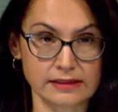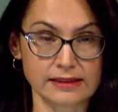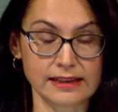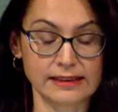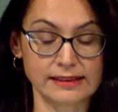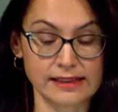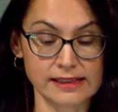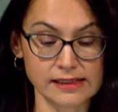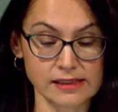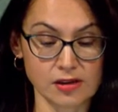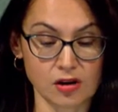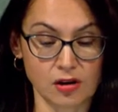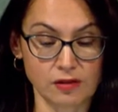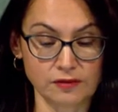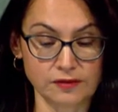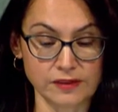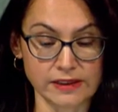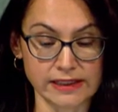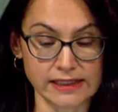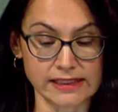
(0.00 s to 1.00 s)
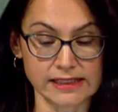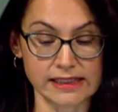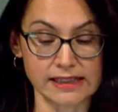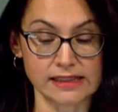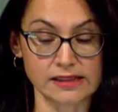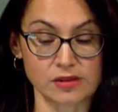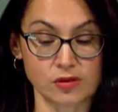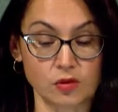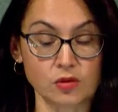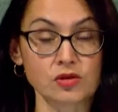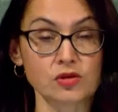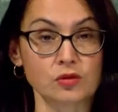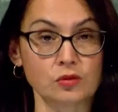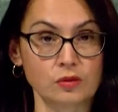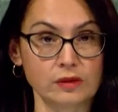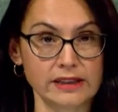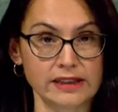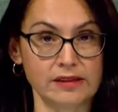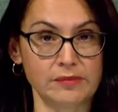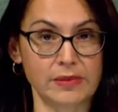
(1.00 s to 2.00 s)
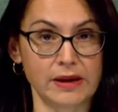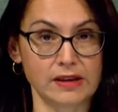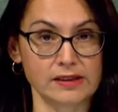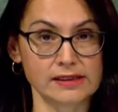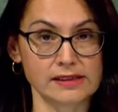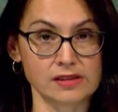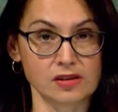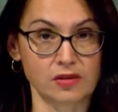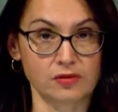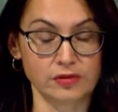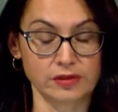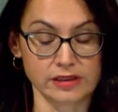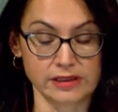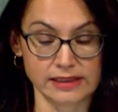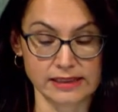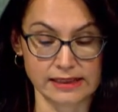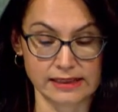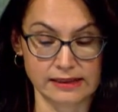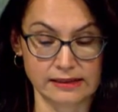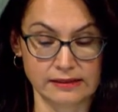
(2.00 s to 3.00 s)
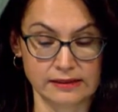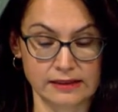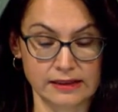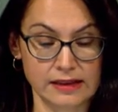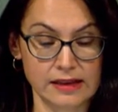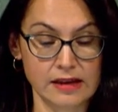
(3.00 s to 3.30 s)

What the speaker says: that this conflict is not only about sovereignty,